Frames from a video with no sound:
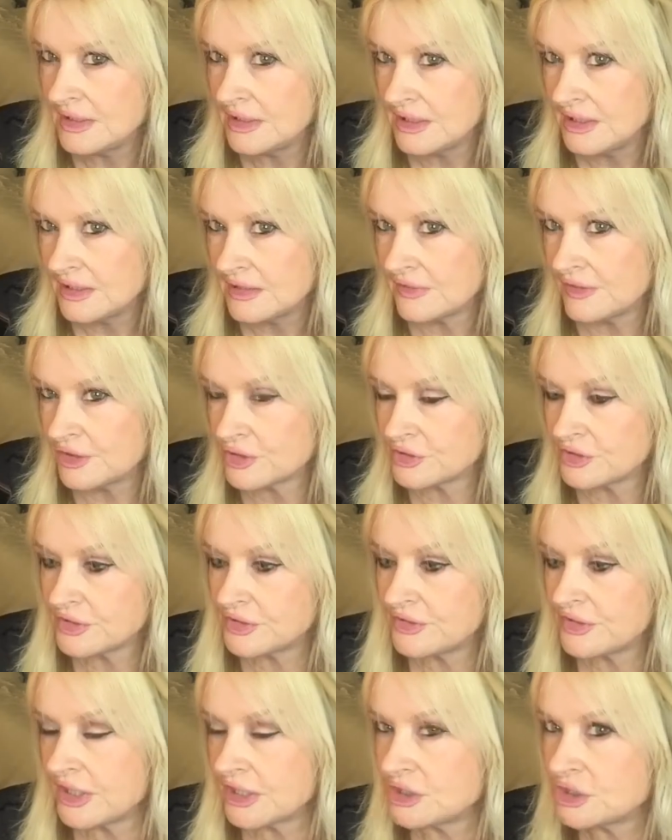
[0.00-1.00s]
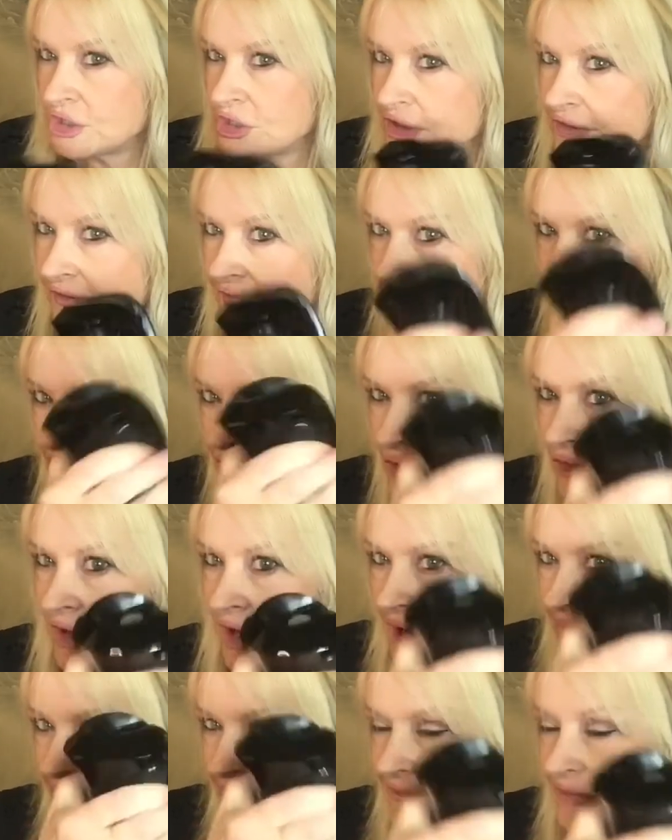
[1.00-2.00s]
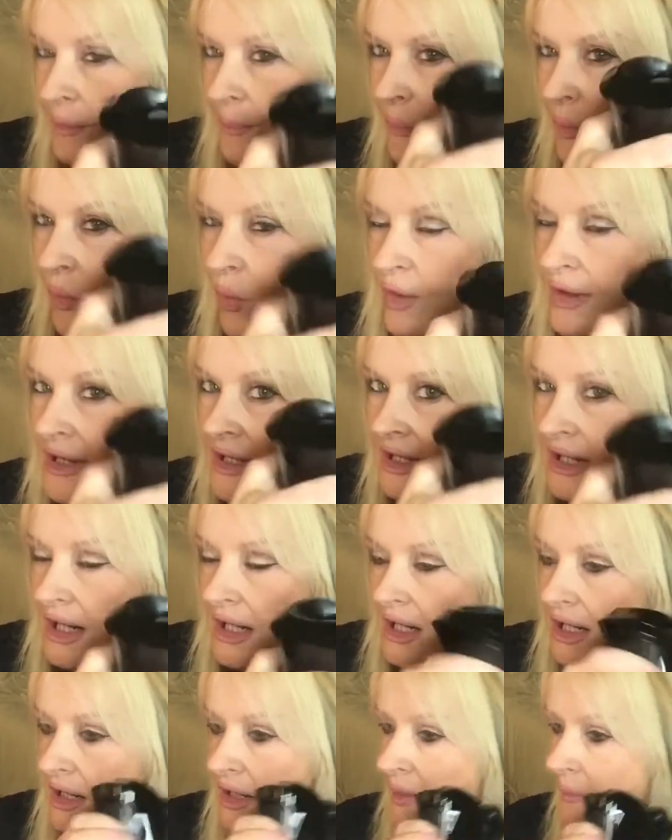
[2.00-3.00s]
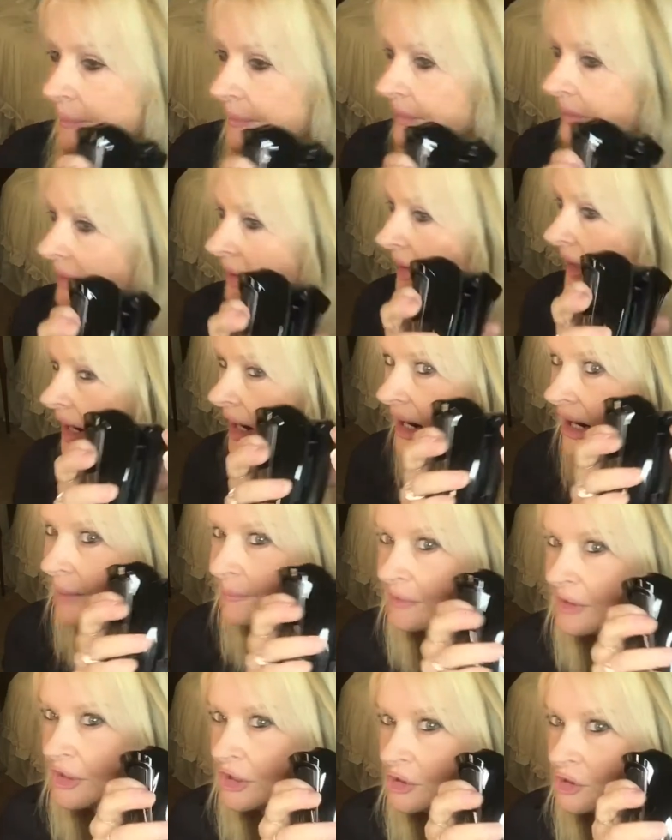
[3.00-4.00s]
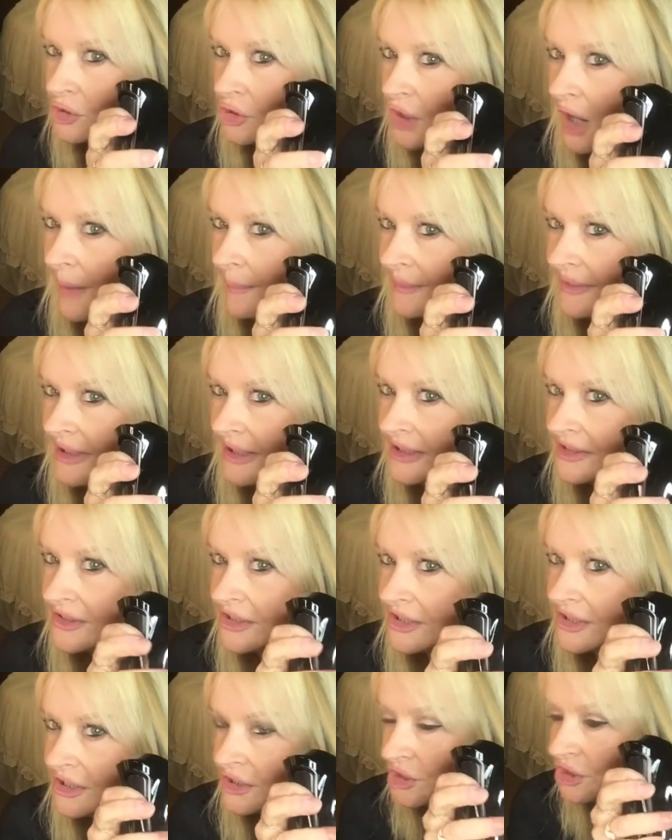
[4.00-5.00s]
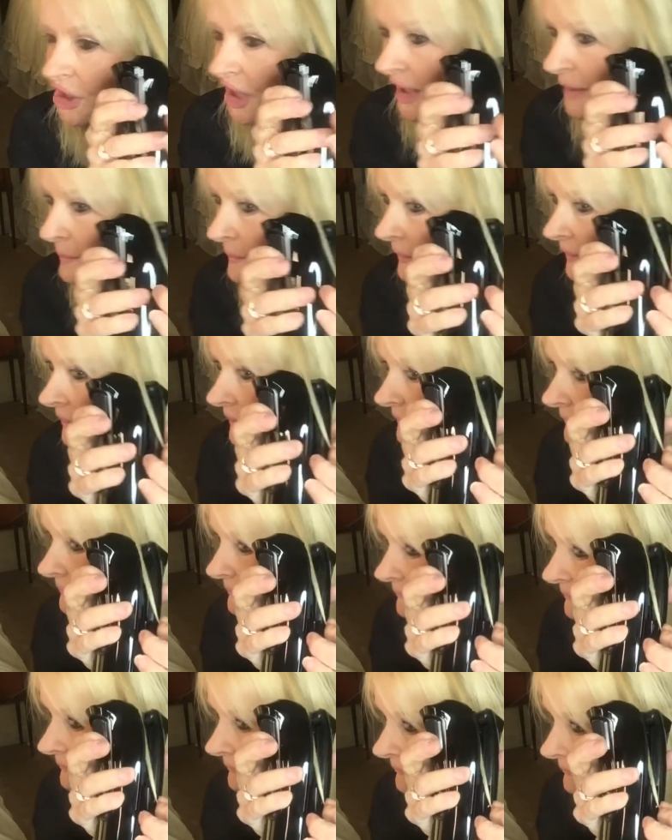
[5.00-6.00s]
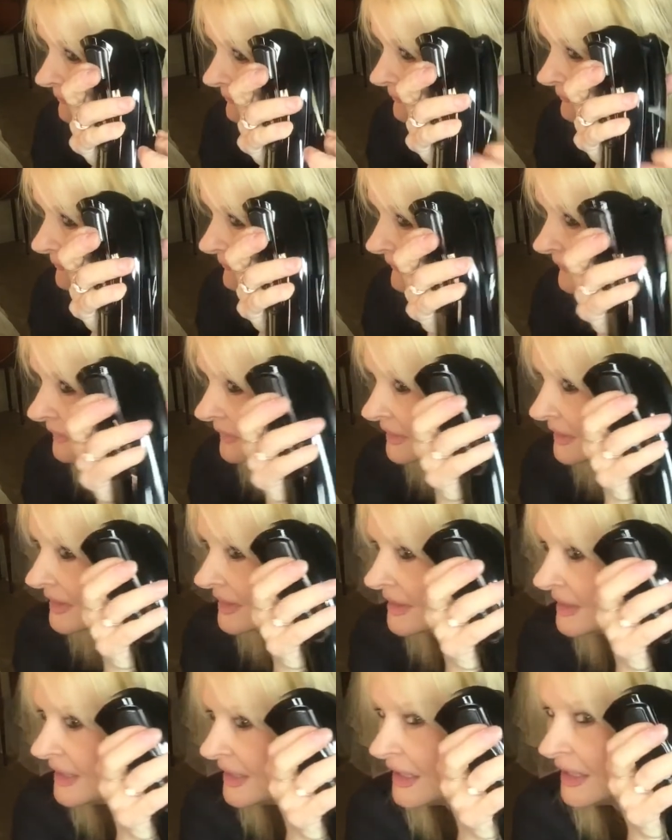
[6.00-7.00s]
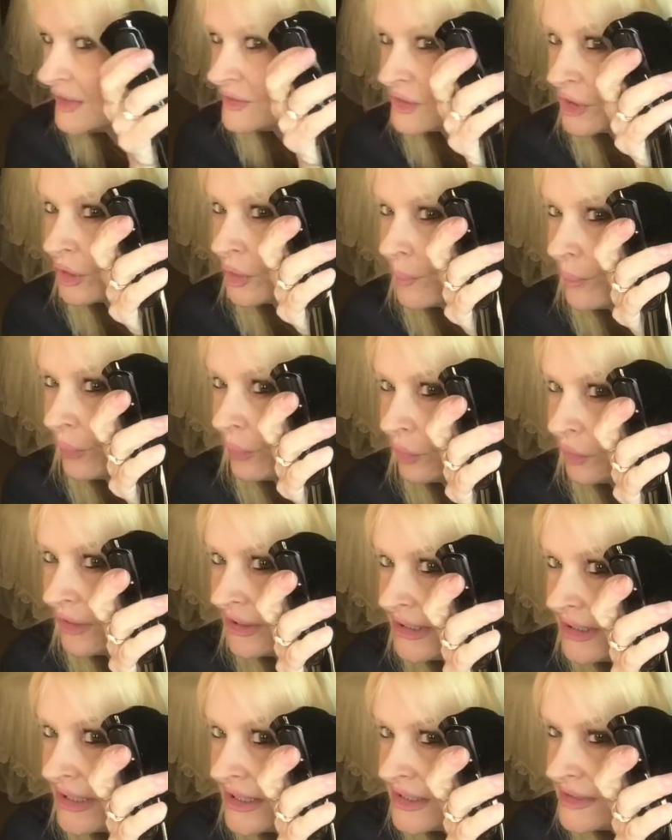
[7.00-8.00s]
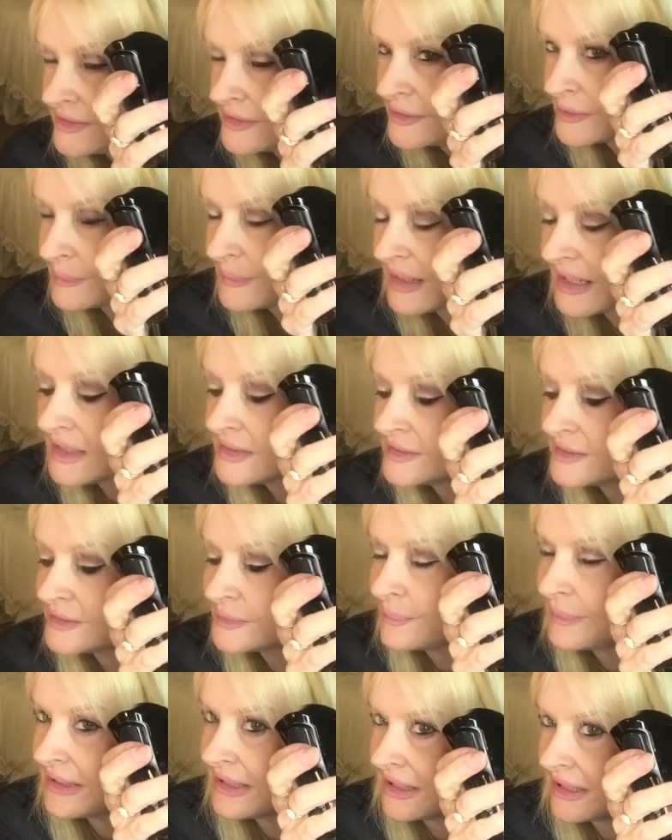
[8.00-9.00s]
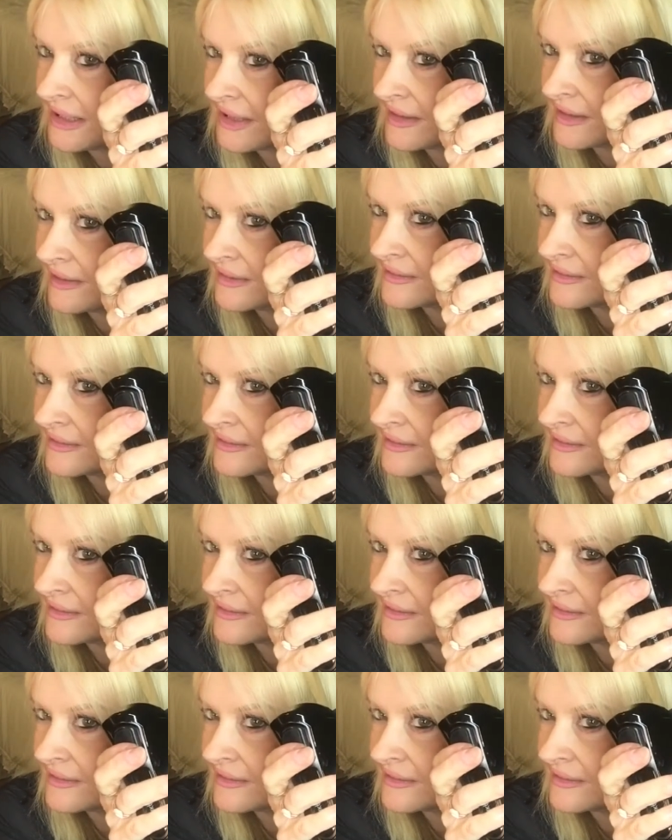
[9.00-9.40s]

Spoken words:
There's a section of hair. I have it pointed up. I'm going to drop it into the chamber. It's going to pull it in, and it's spinning.